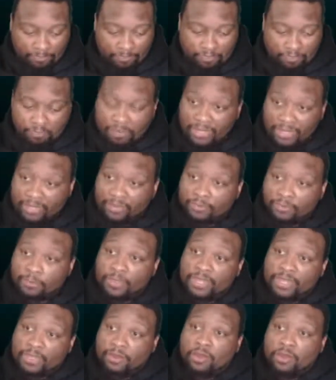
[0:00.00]
because we
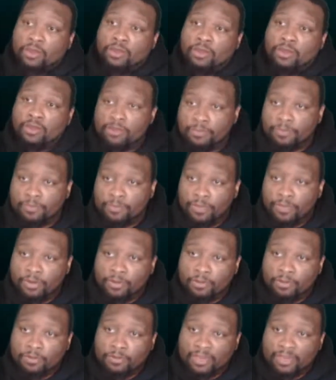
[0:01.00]
can all, you know,